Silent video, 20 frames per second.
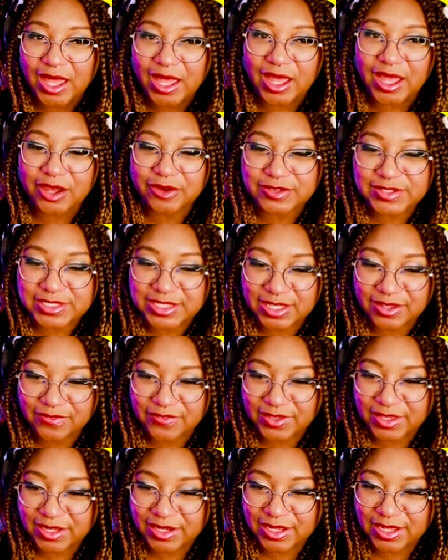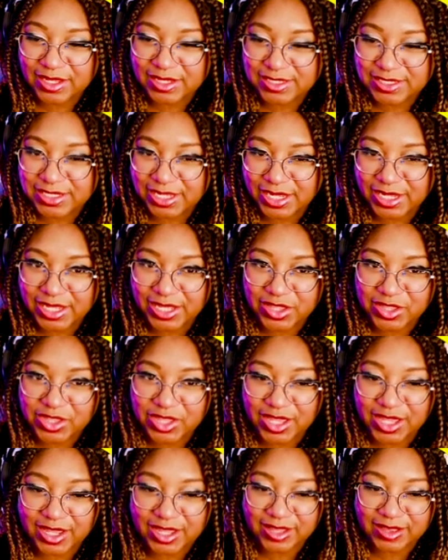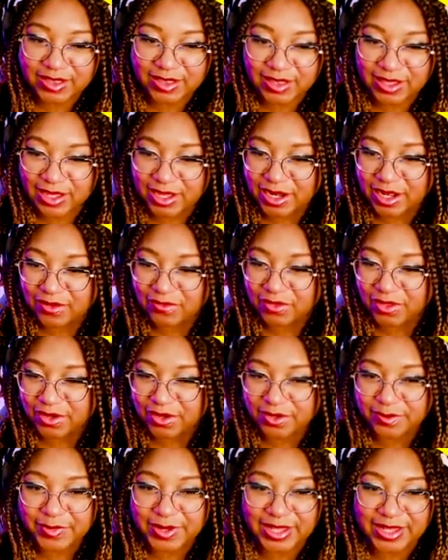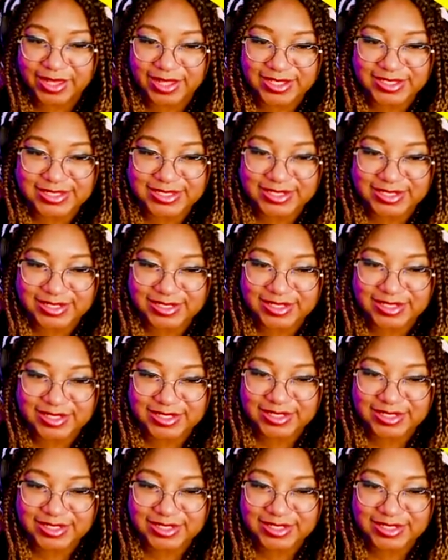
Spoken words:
I was given a second chance, and I've learned my lesson.